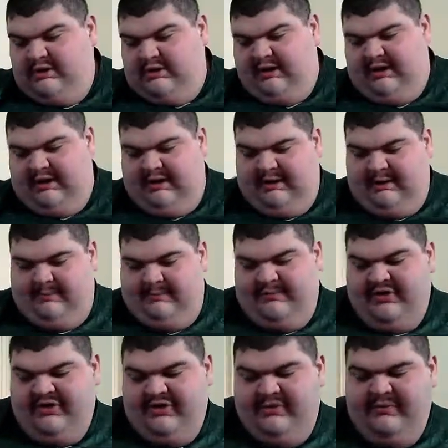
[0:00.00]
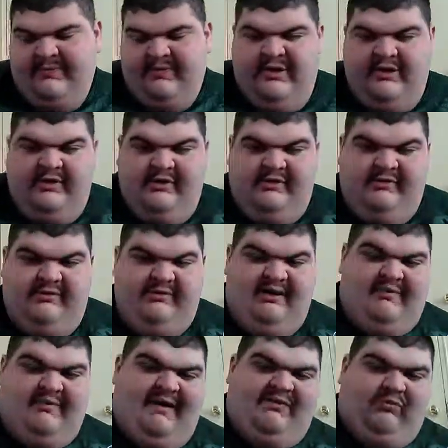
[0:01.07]
Um,
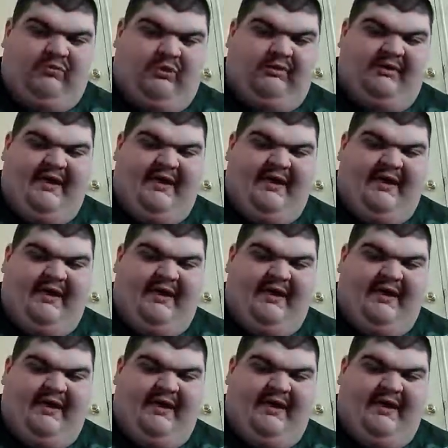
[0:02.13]
then we have the World